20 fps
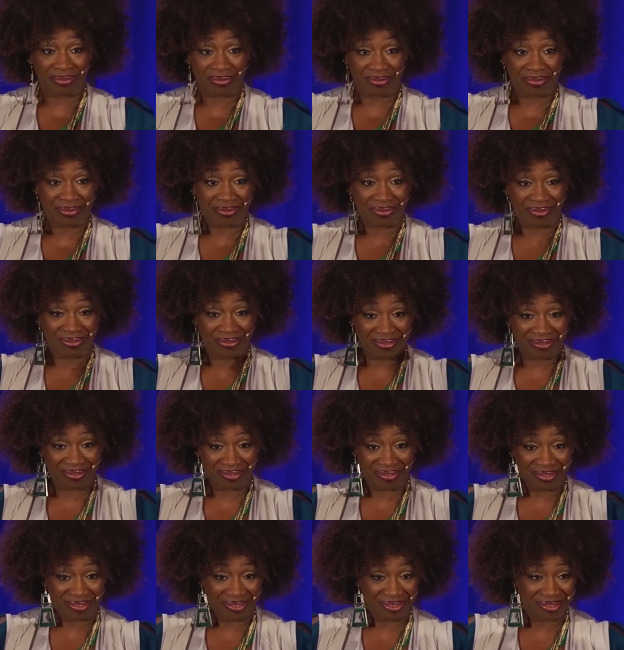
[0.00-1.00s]

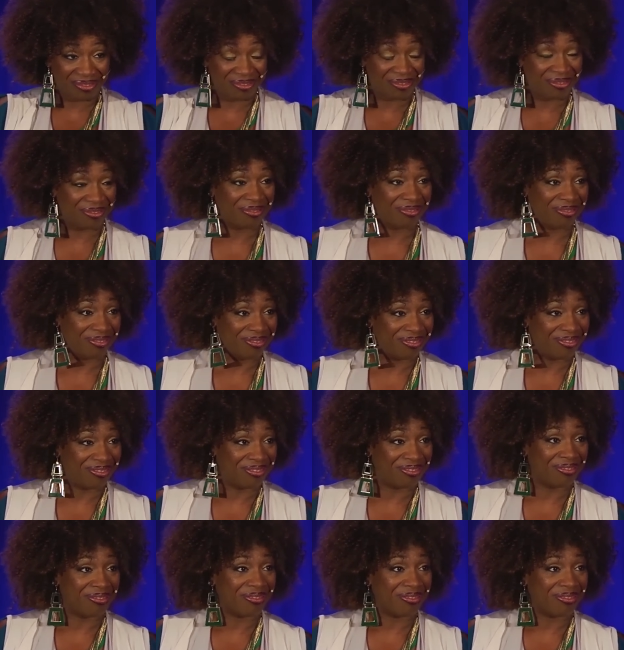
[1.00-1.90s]
[no speech]